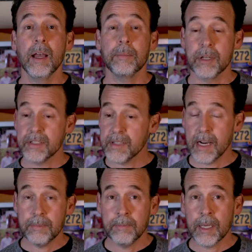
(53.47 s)
I'm going to
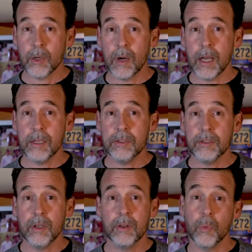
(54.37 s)
set up in my
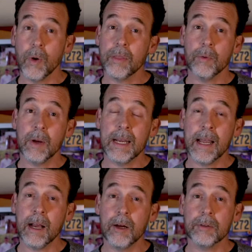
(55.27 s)
garage. The weather right
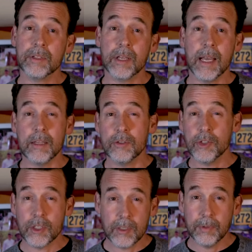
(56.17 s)
now outside is
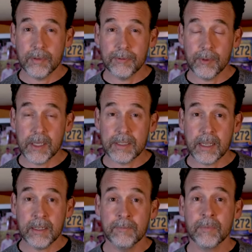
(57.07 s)
just above
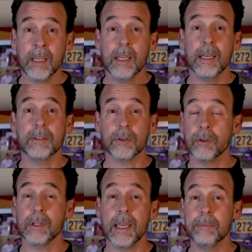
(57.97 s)
freezing. It's
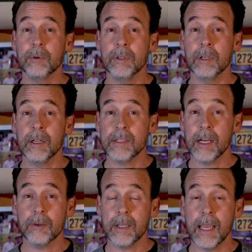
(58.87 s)
early April in
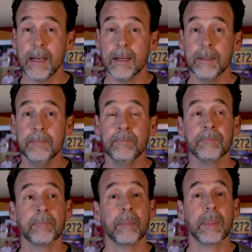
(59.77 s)
Ontario, Canada.
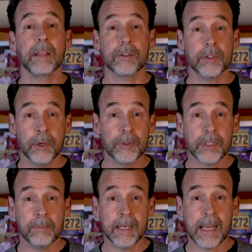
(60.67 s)
The snow's
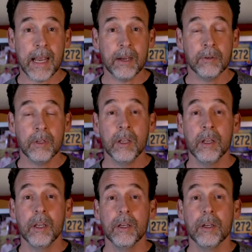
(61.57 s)
coming down.
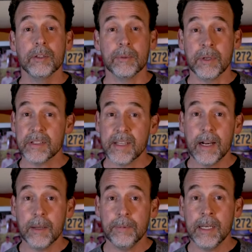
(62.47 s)
So I'm going to set
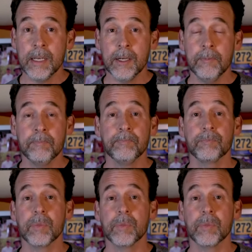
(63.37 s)
it up in here.